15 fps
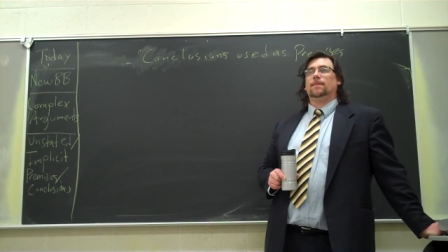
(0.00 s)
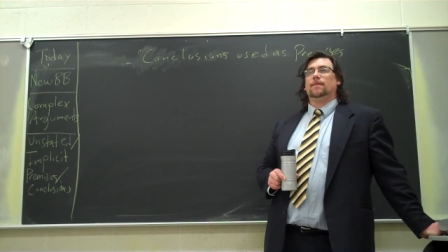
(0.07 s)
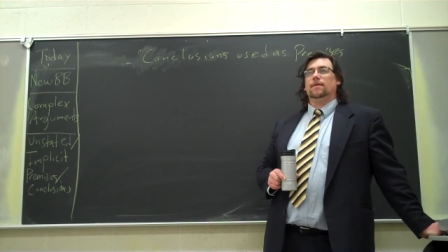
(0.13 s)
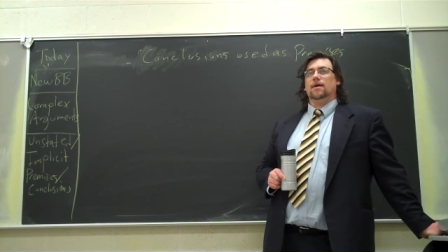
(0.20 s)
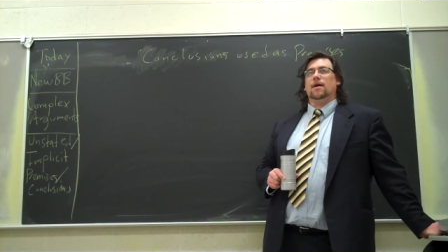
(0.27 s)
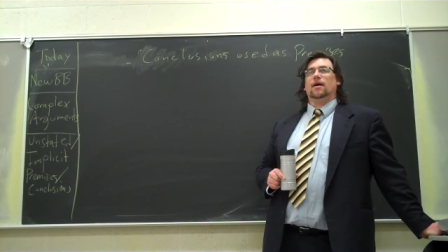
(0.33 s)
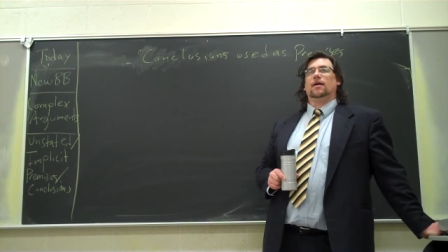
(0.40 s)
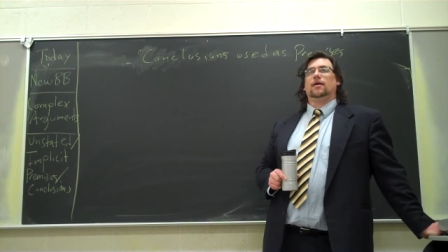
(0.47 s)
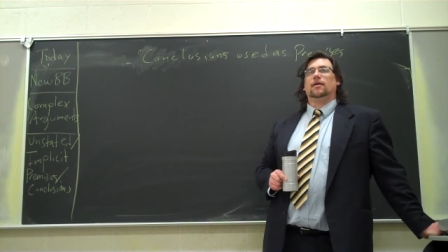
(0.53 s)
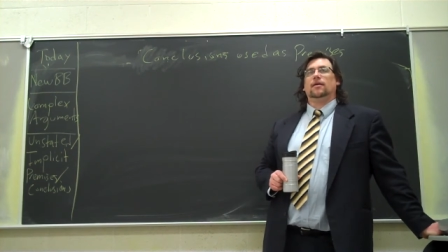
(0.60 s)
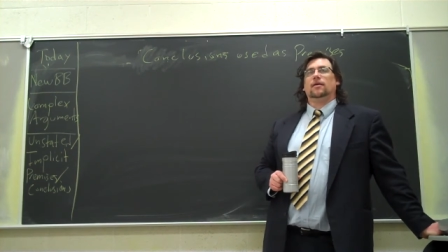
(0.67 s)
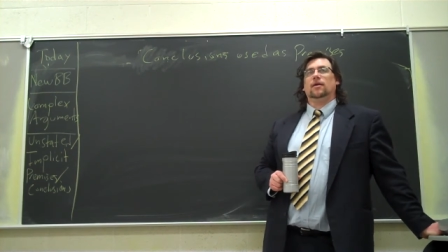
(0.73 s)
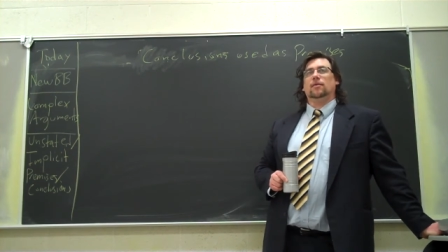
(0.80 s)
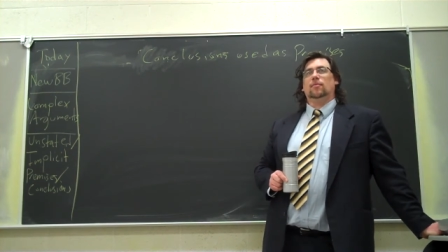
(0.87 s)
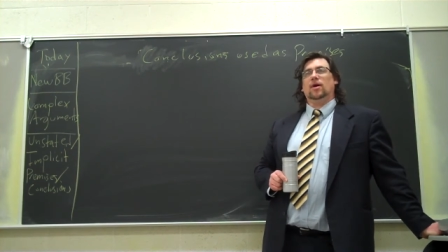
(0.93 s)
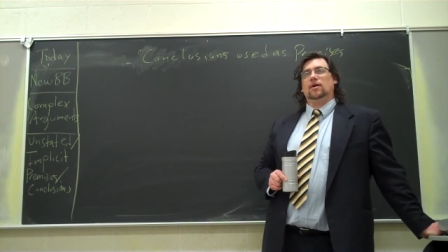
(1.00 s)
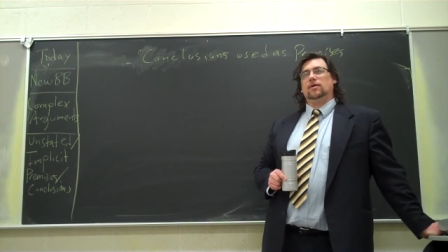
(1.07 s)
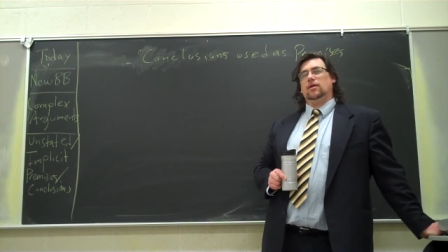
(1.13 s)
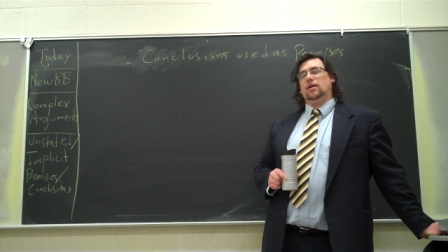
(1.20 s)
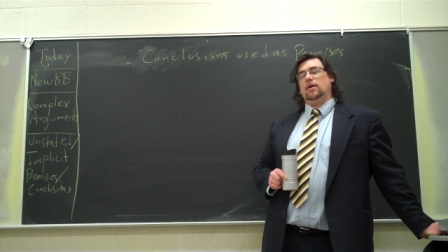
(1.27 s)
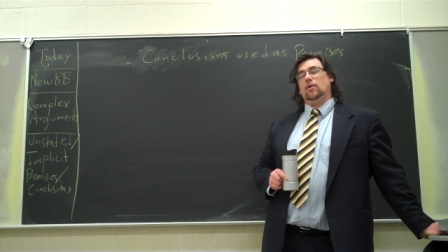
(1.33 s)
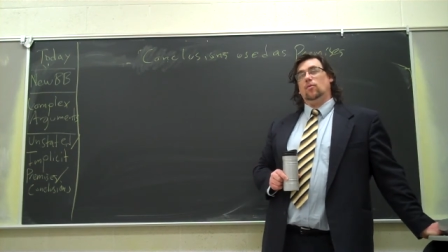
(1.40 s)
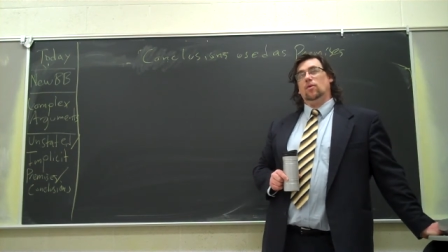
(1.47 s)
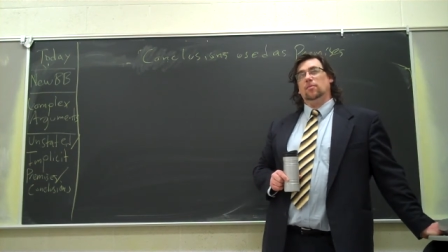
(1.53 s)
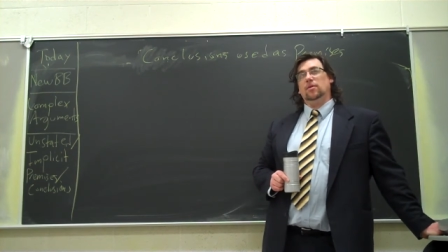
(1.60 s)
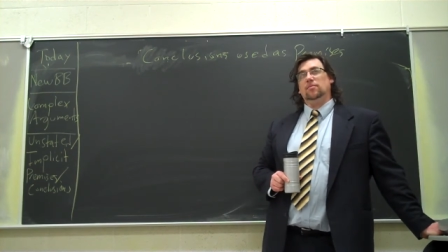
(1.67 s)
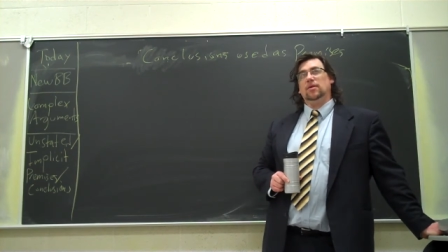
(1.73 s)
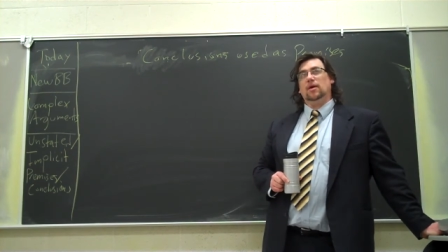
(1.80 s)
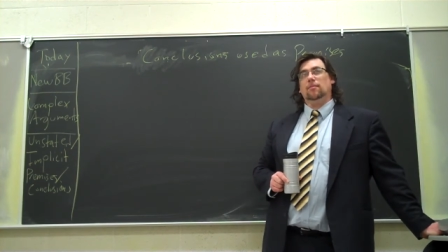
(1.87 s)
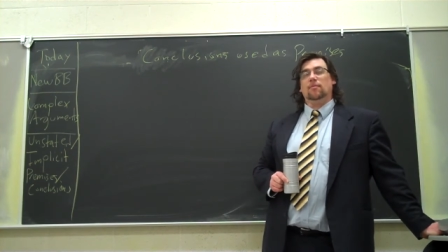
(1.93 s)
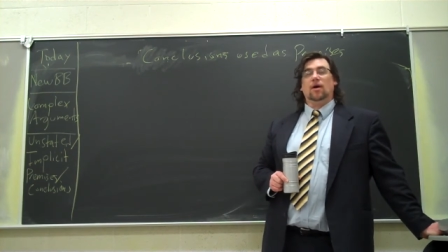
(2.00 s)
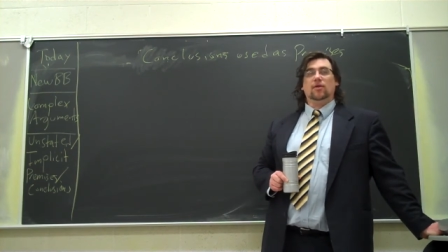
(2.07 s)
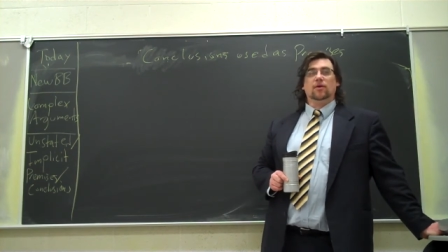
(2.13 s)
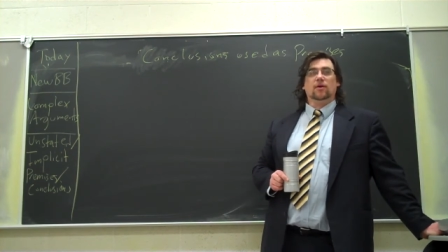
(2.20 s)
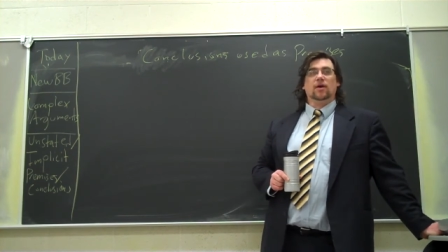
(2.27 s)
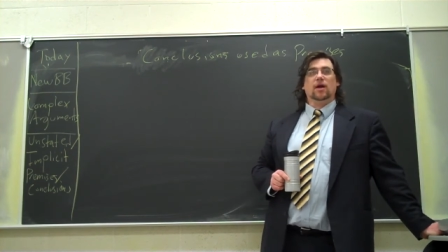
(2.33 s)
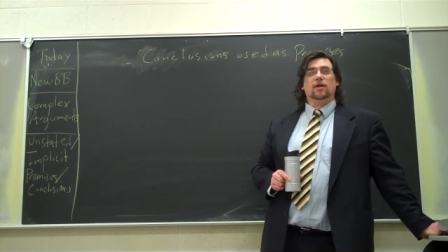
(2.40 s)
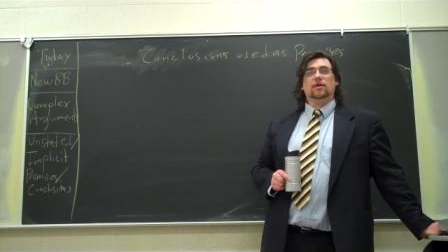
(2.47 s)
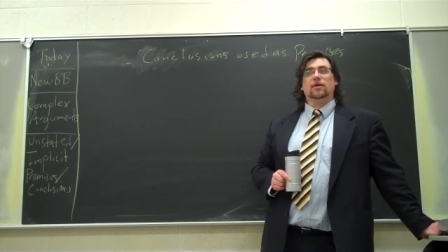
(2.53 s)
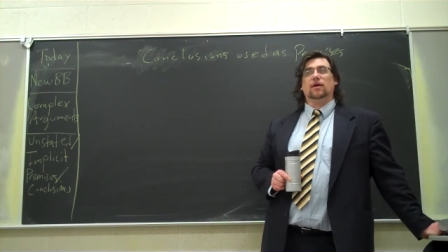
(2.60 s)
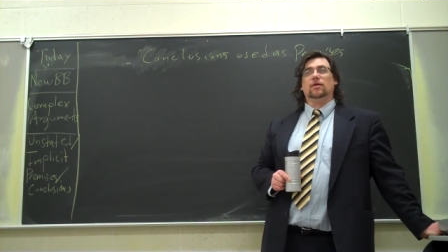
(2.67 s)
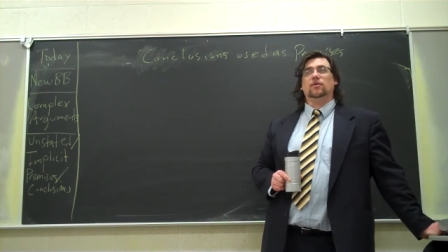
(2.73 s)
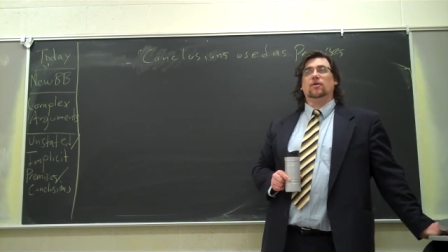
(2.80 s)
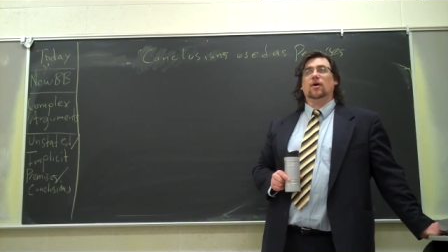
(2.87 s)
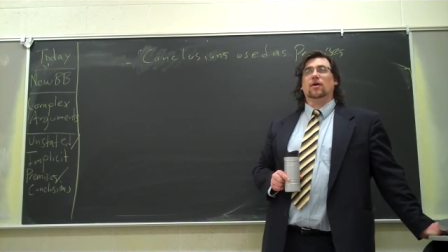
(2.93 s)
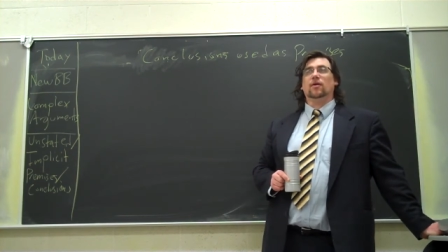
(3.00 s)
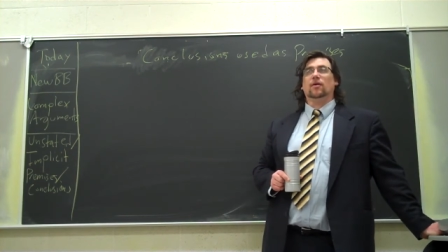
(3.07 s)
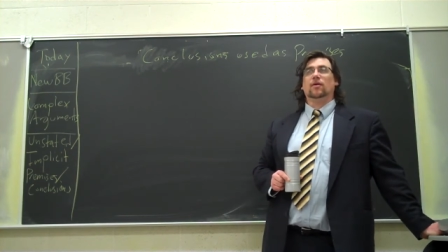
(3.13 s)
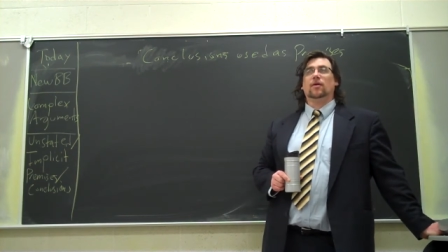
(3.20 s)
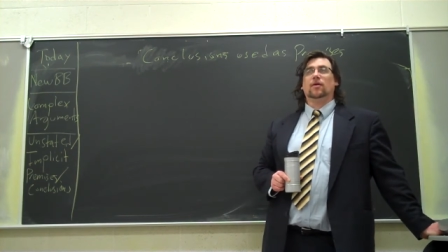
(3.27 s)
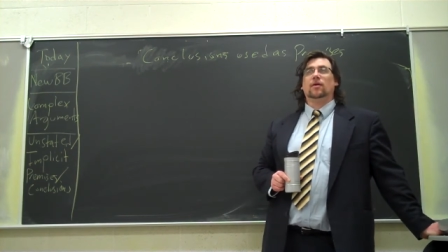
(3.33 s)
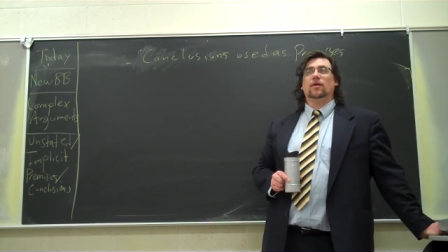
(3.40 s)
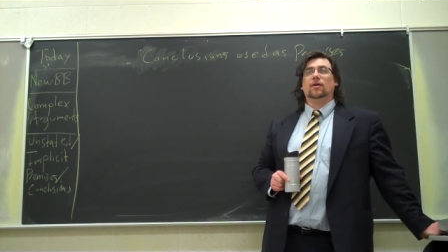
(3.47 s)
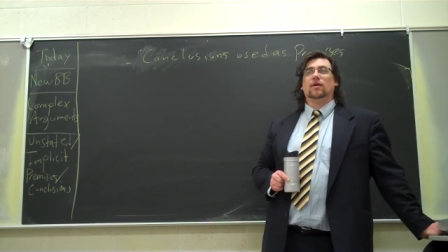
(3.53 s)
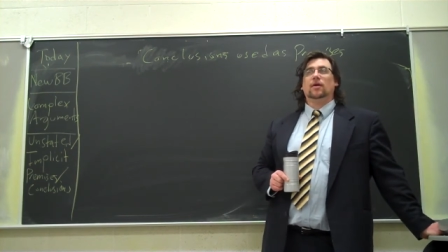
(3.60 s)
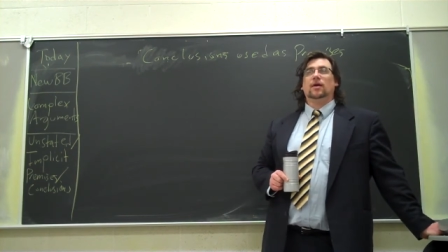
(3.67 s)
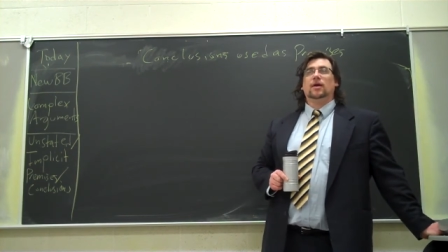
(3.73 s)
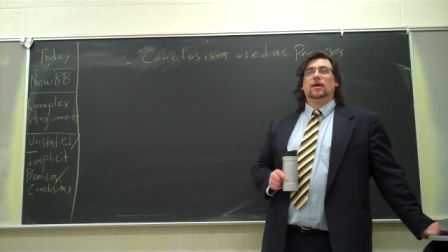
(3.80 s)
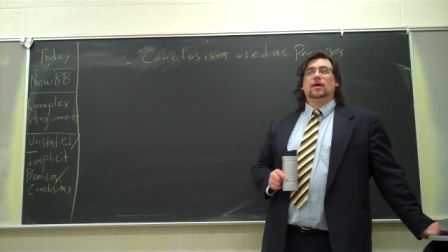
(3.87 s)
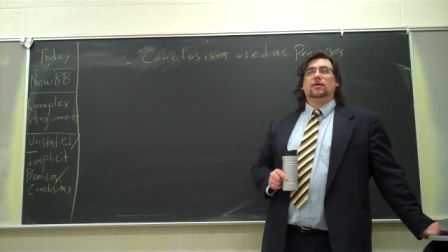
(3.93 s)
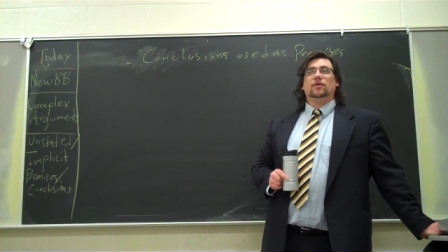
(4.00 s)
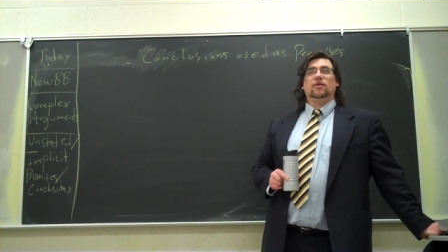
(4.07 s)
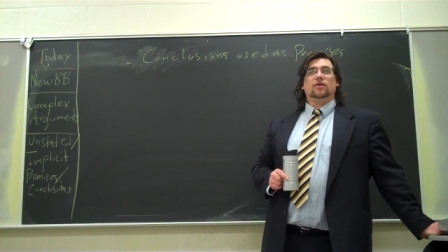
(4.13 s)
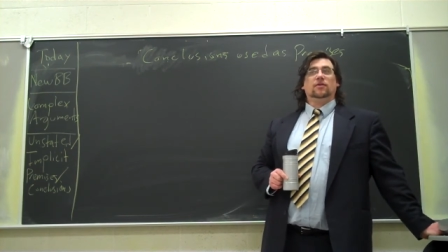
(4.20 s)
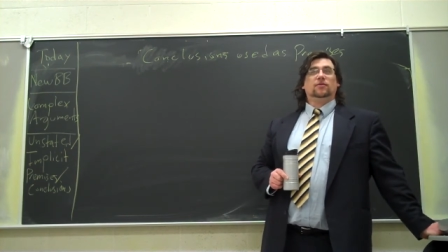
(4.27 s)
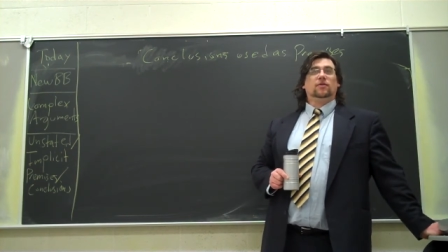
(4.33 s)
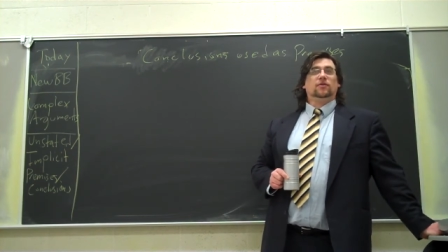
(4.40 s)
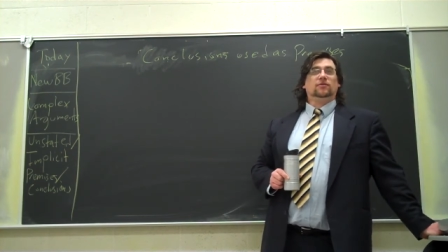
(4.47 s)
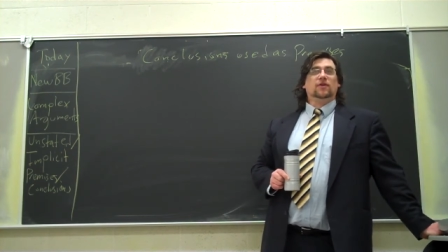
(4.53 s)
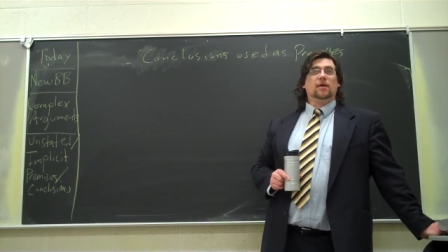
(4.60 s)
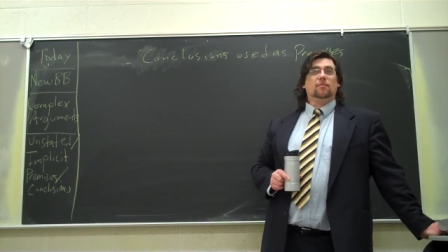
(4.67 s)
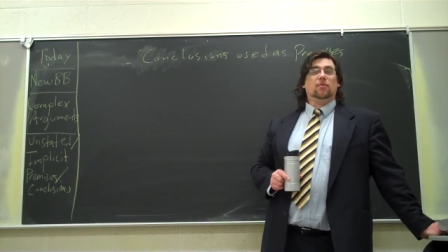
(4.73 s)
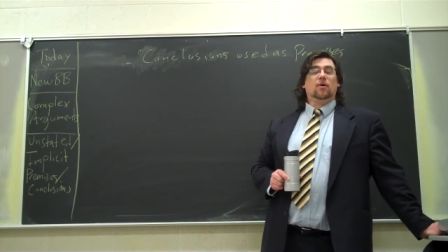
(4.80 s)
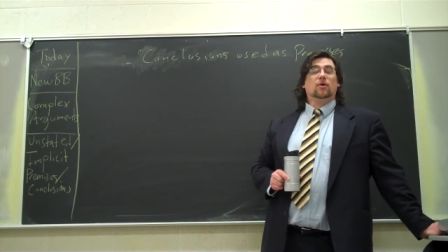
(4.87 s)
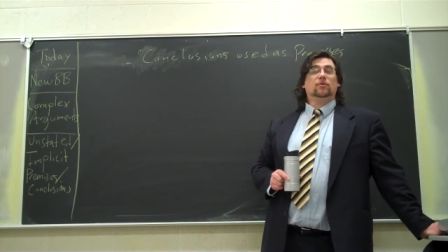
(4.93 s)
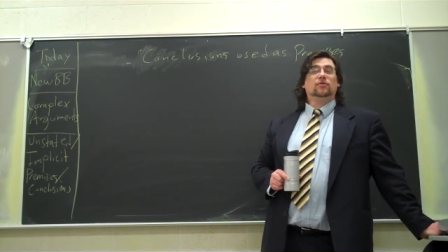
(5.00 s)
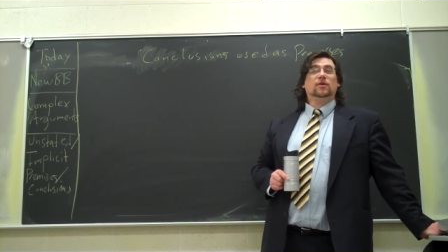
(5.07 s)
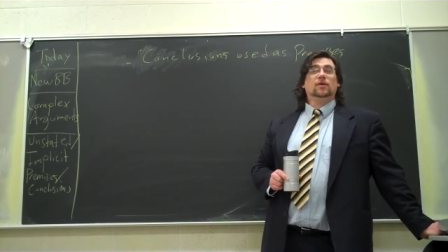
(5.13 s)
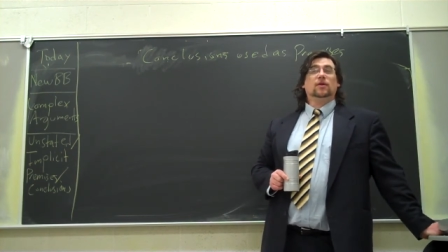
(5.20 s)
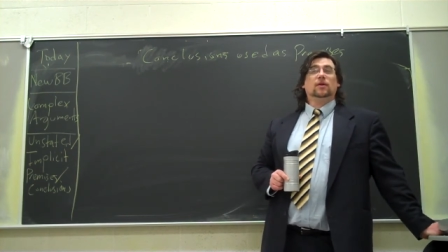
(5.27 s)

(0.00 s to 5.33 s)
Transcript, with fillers: Yeah. Can a, can a woman be a mother and, and a daughter? To the, to the same person?